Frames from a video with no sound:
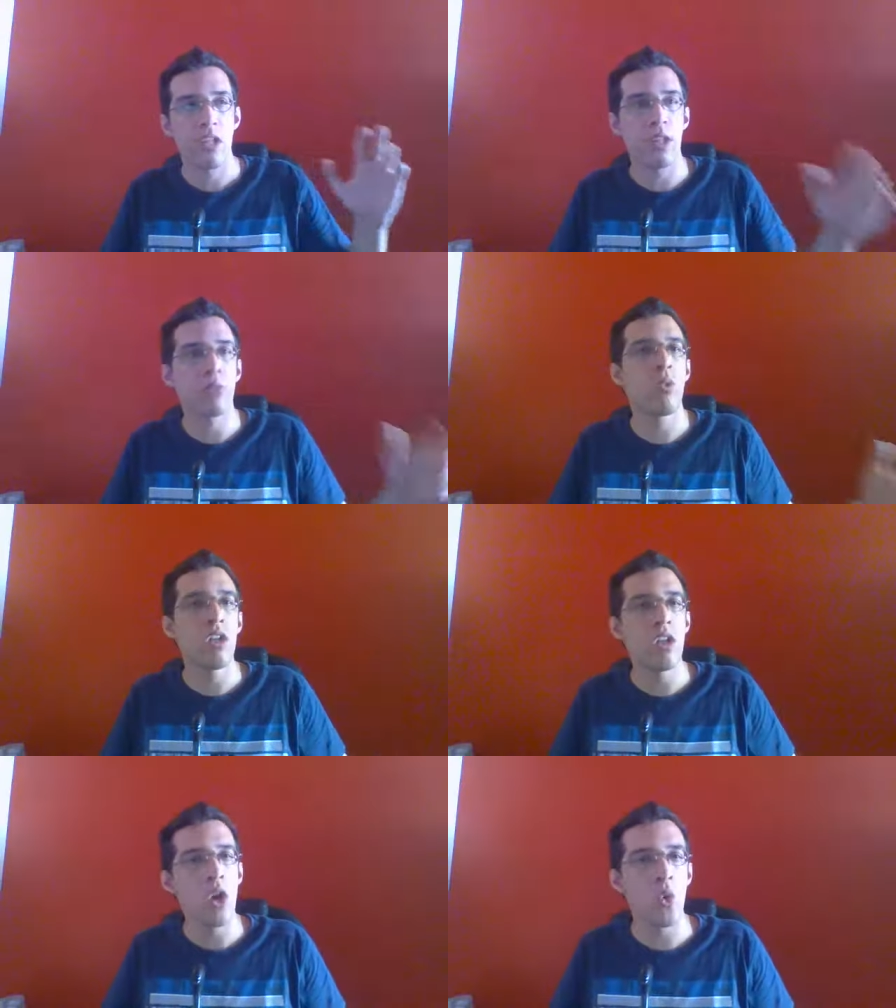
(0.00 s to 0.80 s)
that we
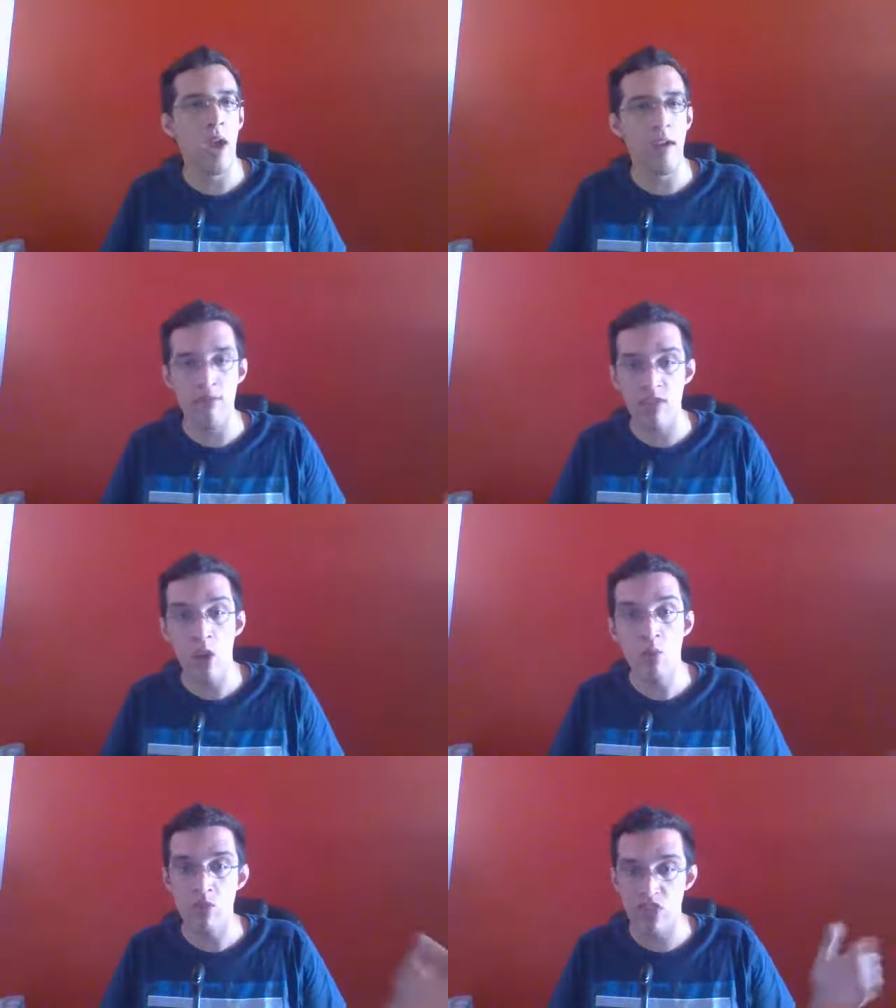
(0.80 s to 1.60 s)
know have
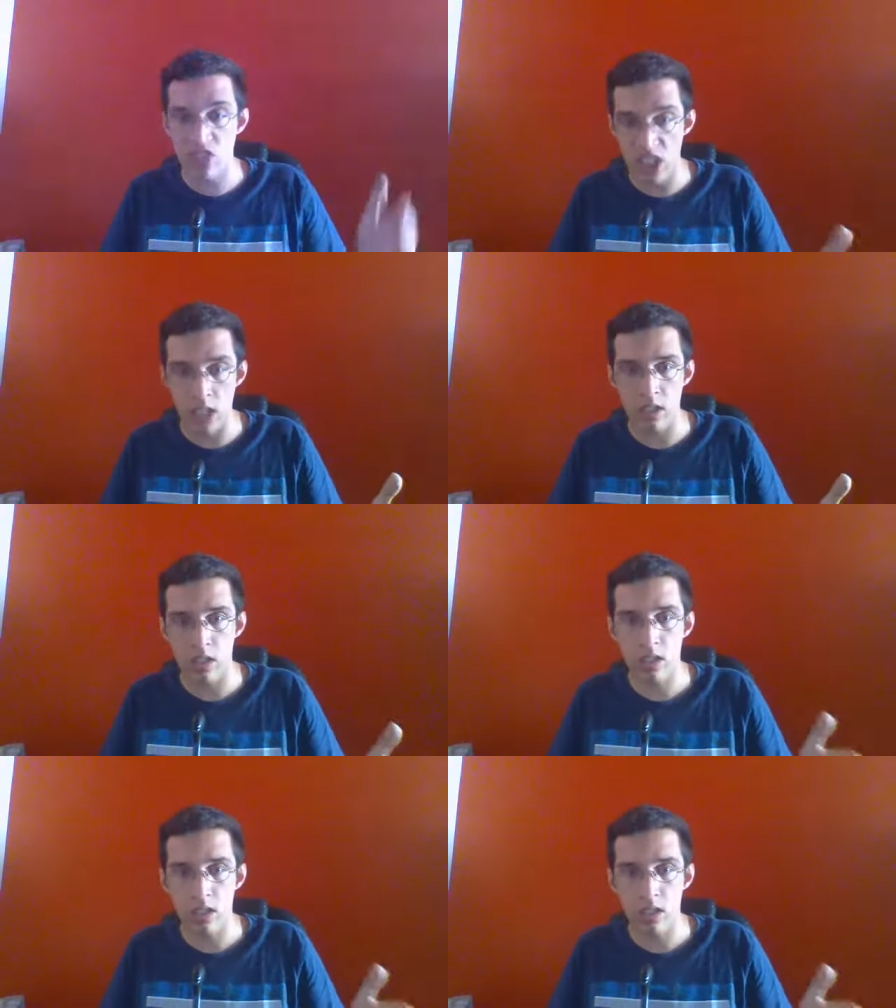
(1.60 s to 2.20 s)
no seat